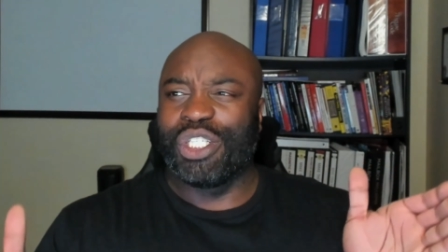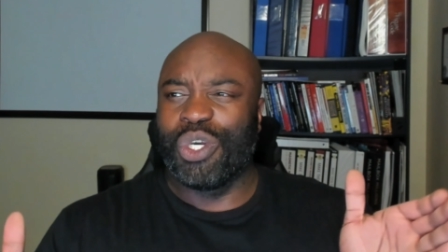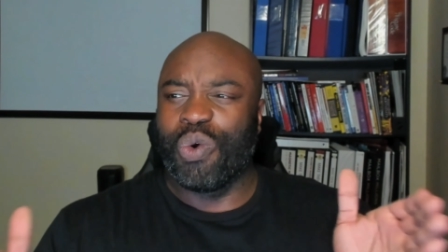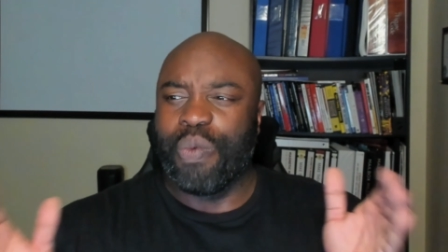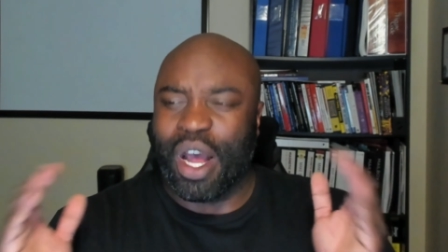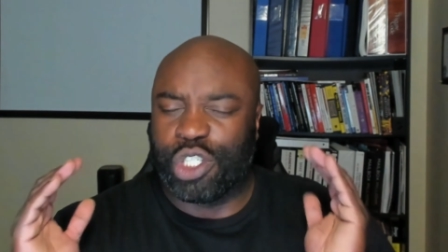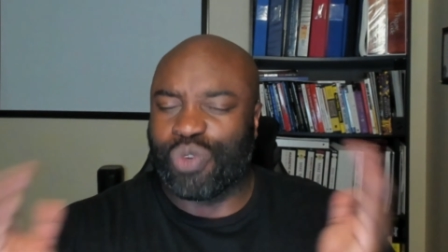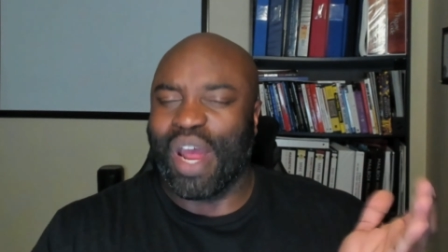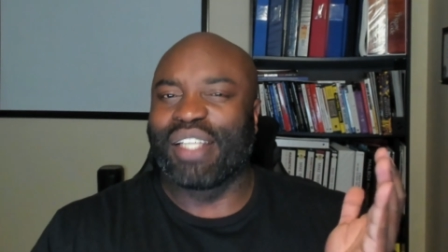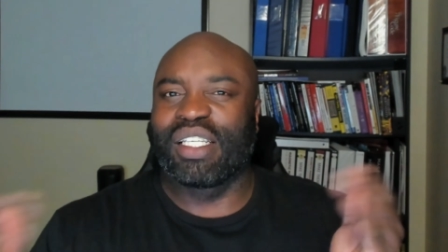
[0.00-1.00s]
to
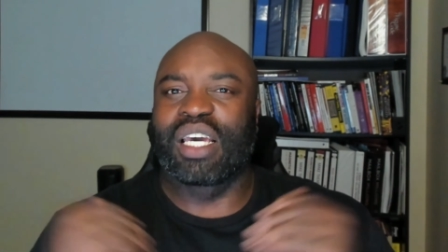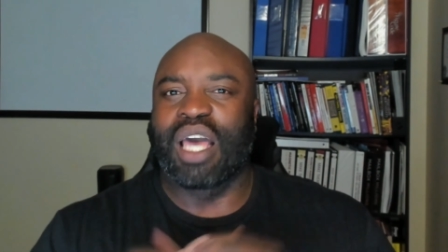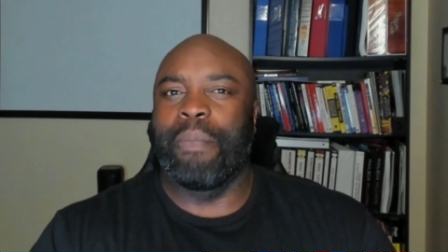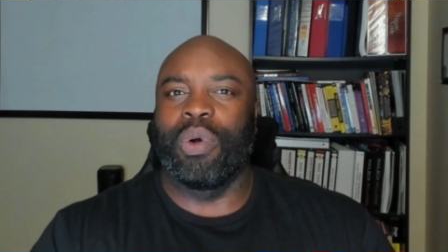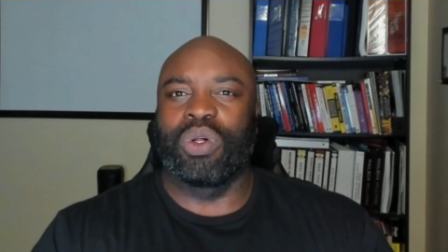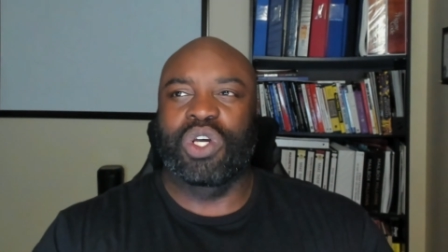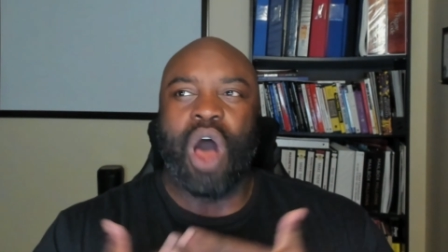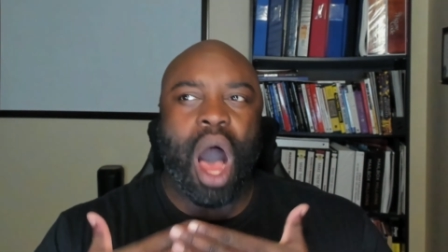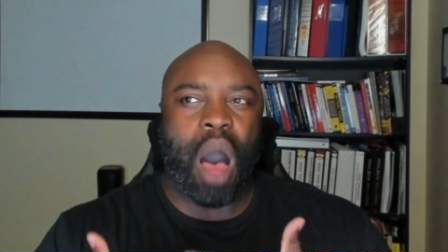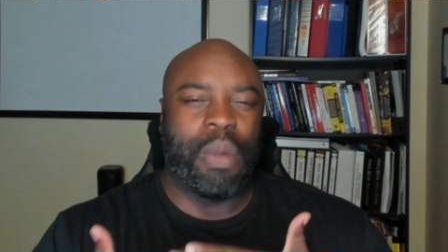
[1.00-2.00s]
address a couple
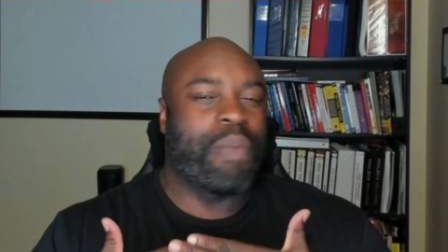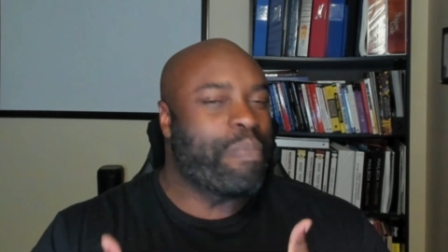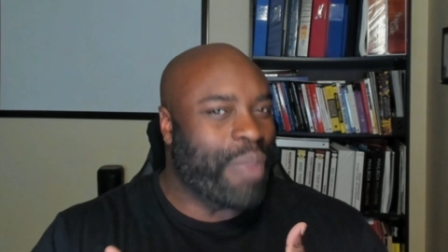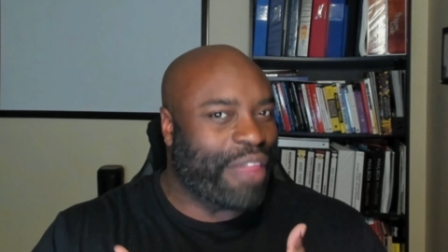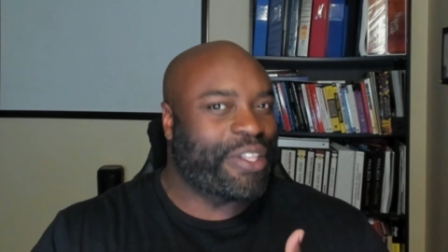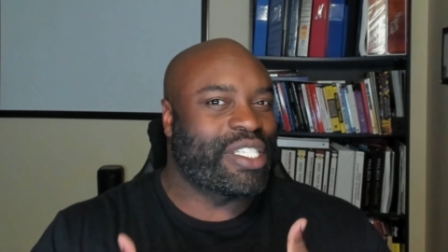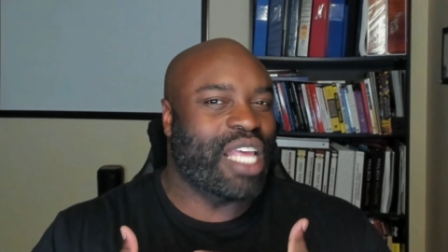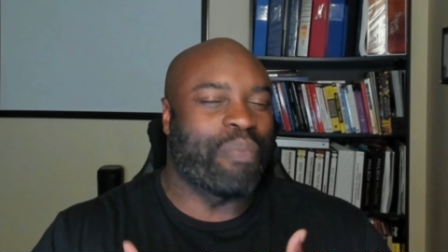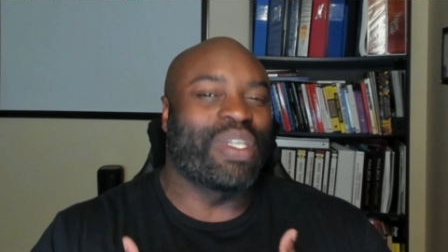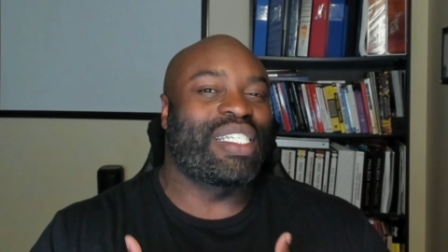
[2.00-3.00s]
common myths
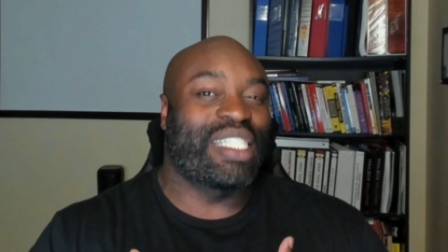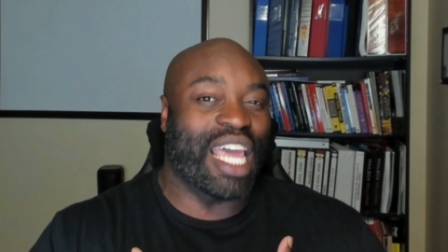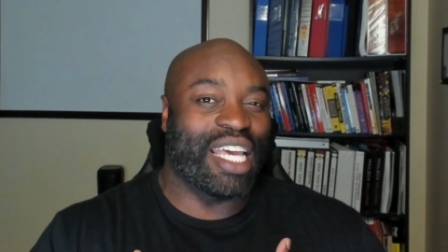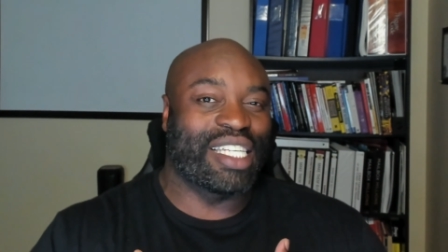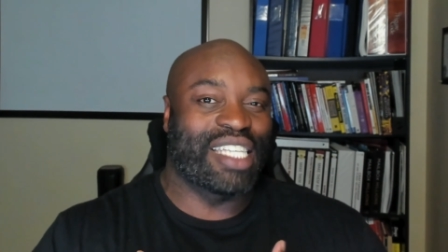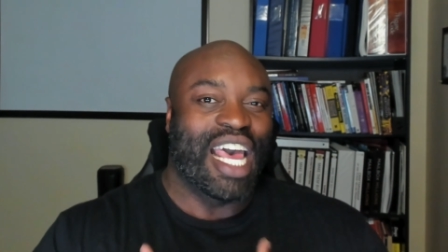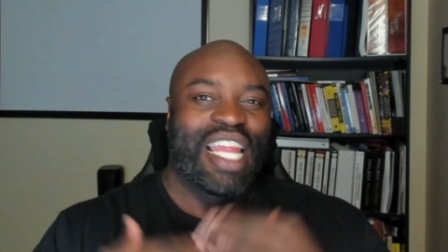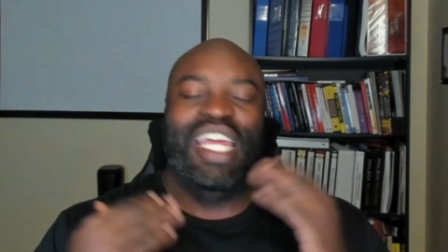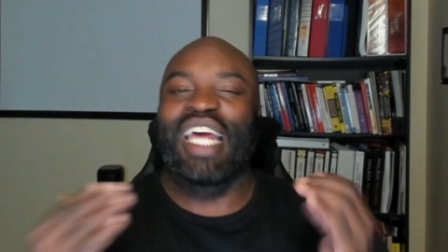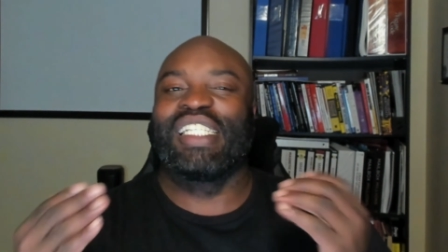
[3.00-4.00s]
and mistakes
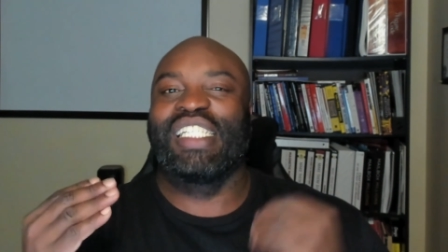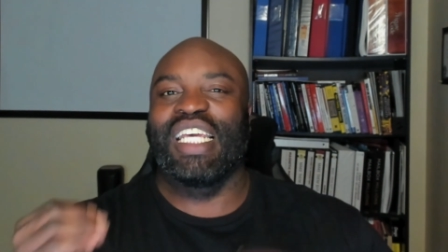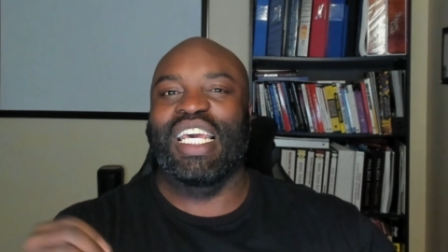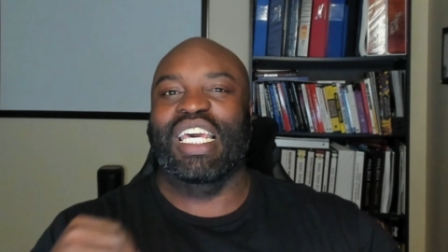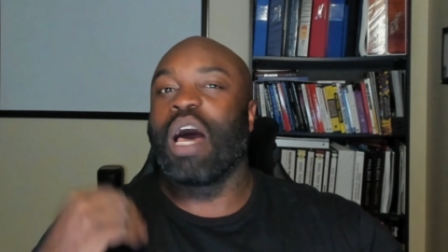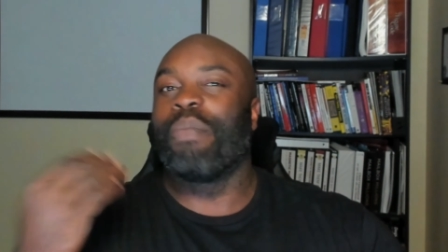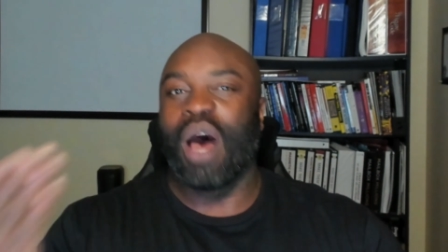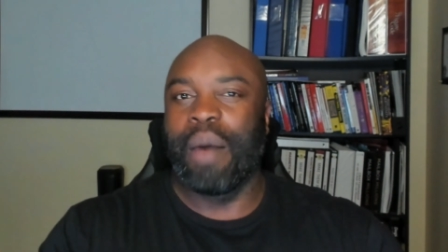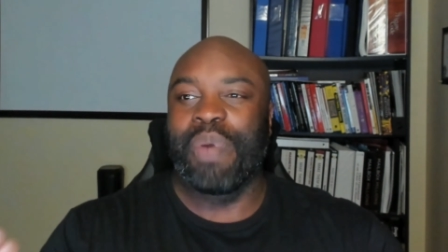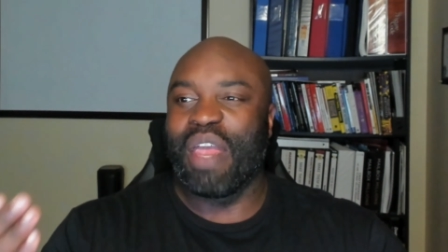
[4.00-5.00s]
that I see come
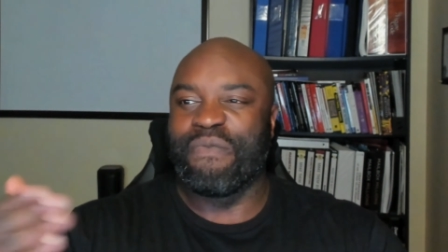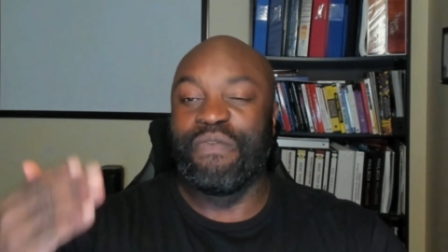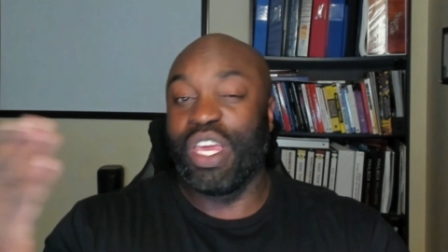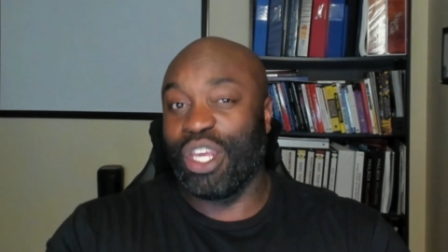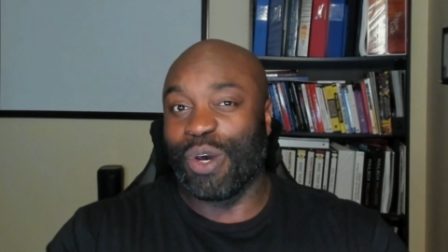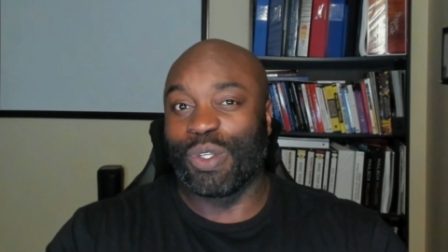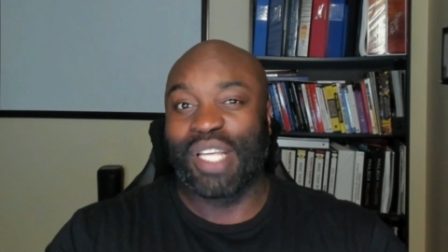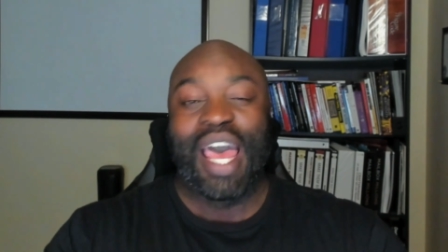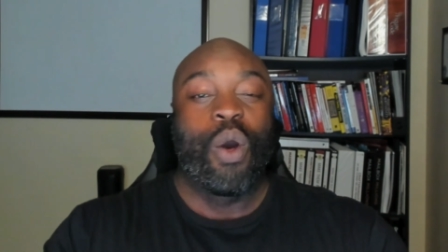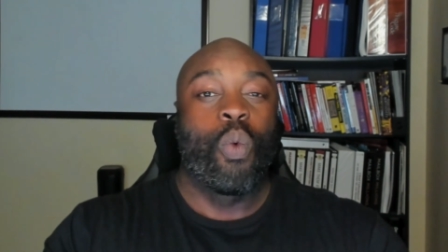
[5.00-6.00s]
up in
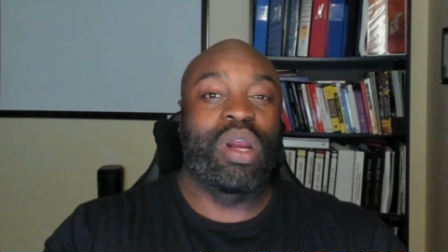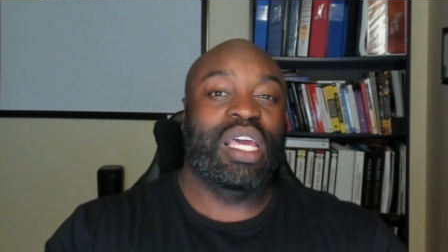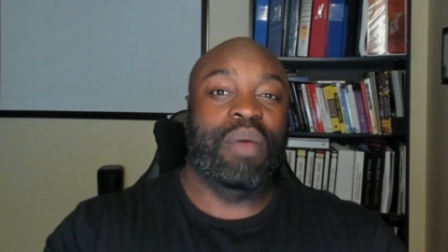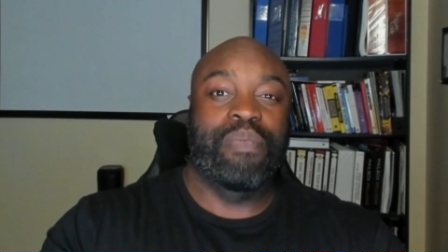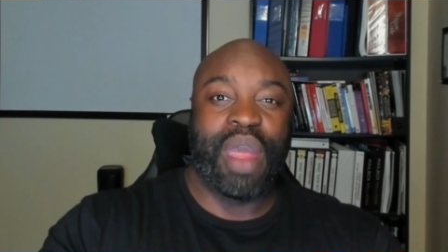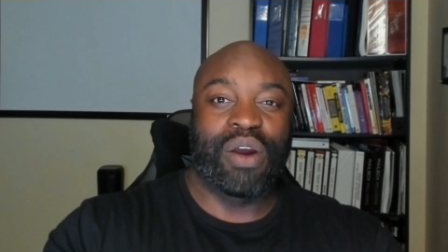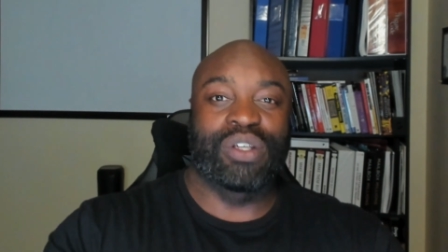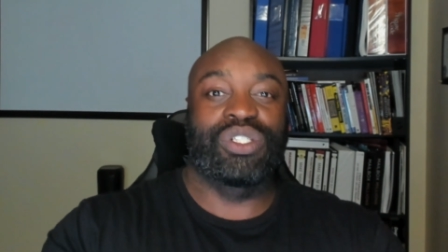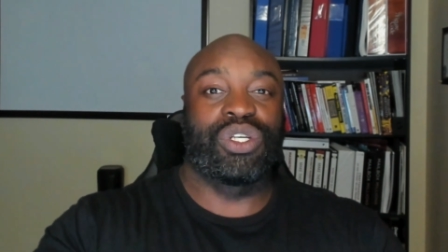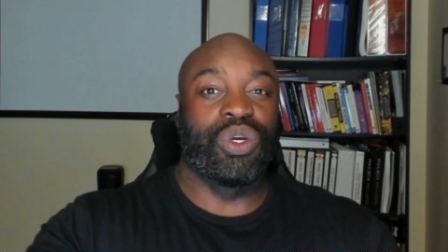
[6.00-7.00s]
videos when it
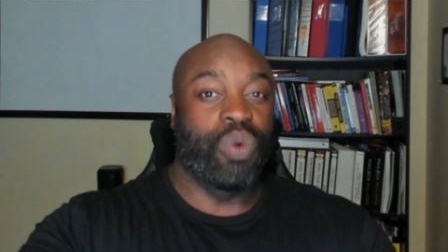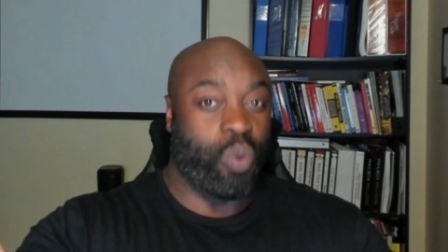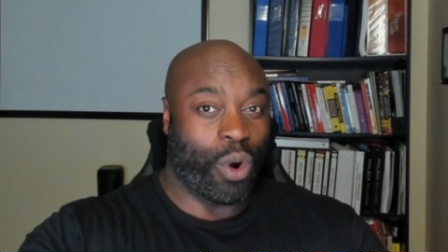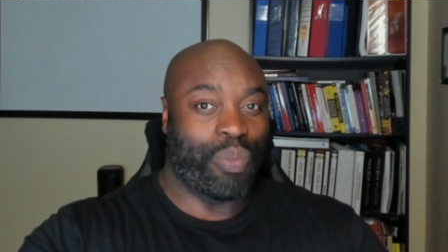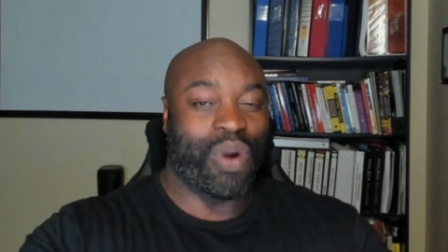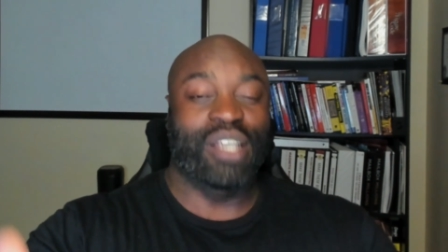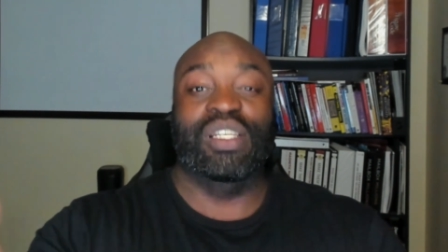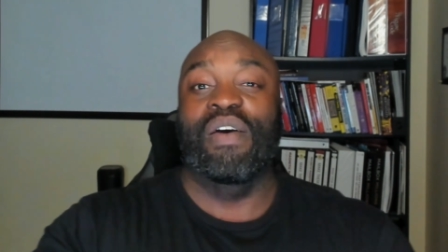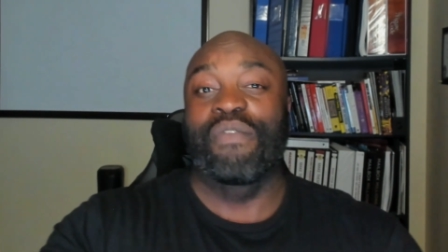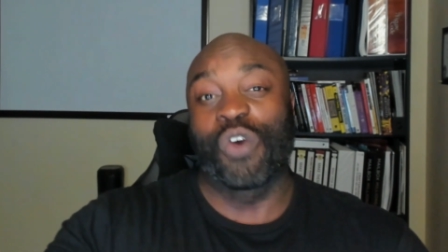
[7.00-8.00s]
compares to
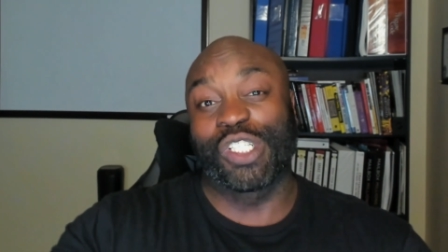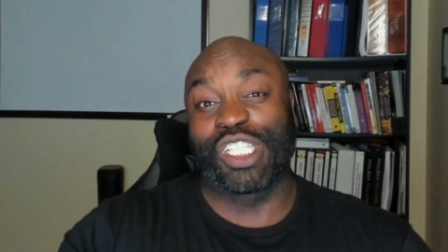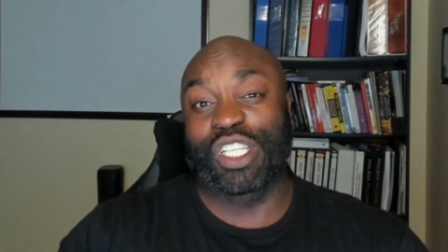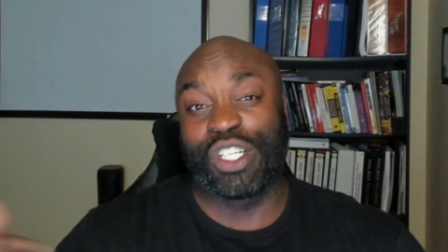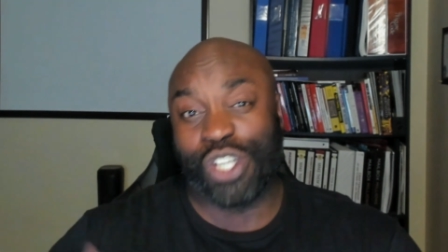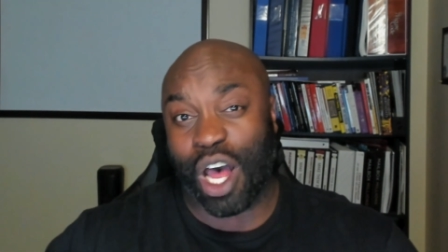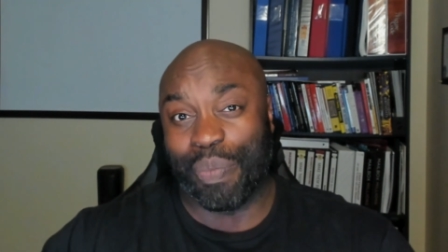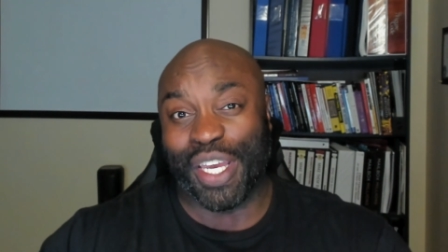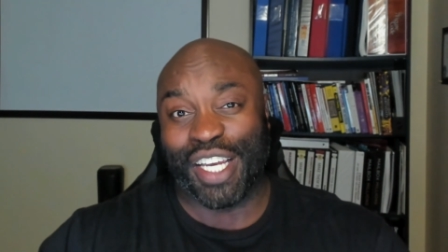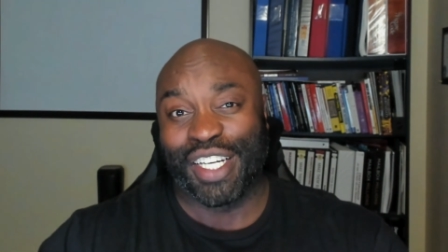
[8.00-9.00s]
WordPress versus Kajabi.